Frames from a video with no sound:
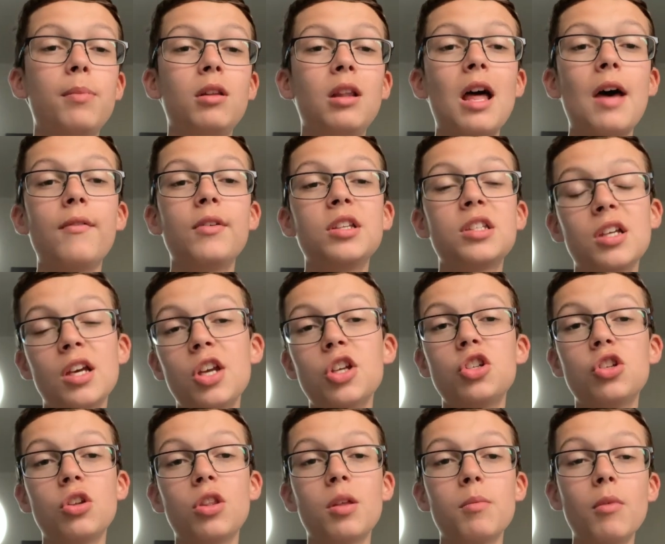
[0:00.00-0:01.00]
having to
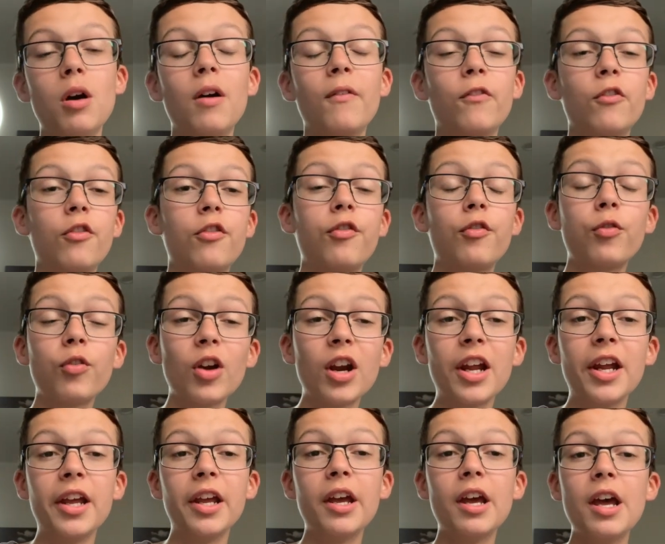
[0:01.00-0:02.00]
issue them out for
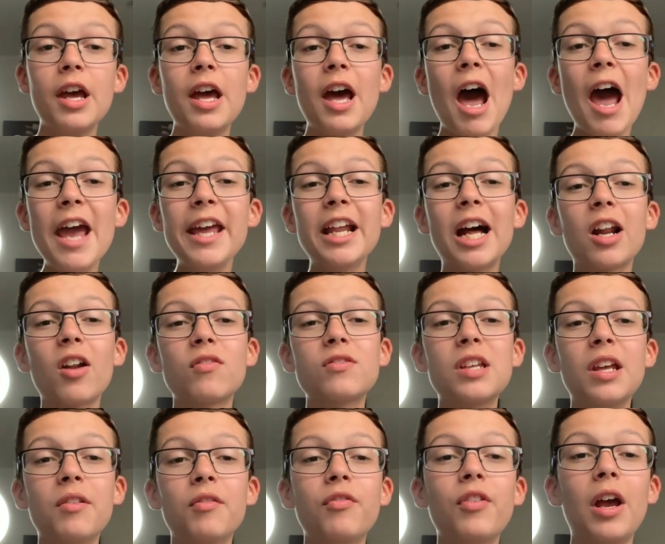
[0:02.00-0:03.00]
free. 8 out of
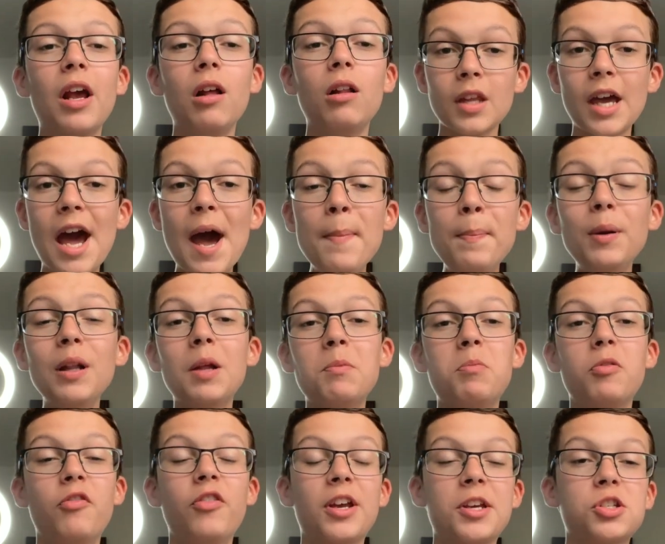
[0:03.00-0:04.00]
10 fail. Apple are
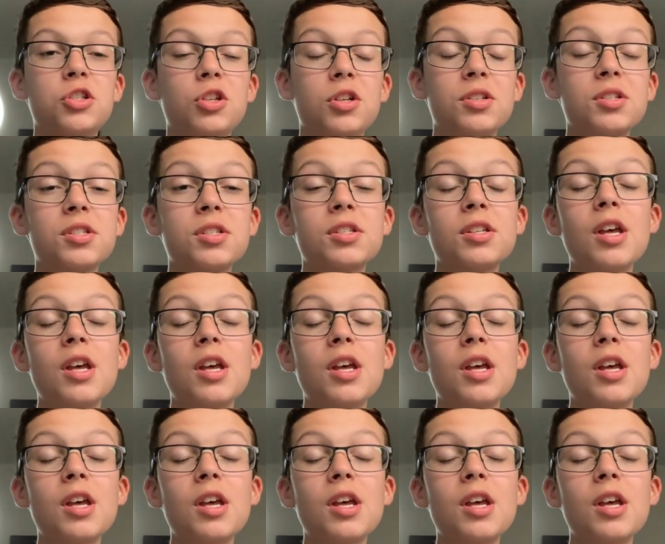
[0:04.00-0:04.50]
perfectionists,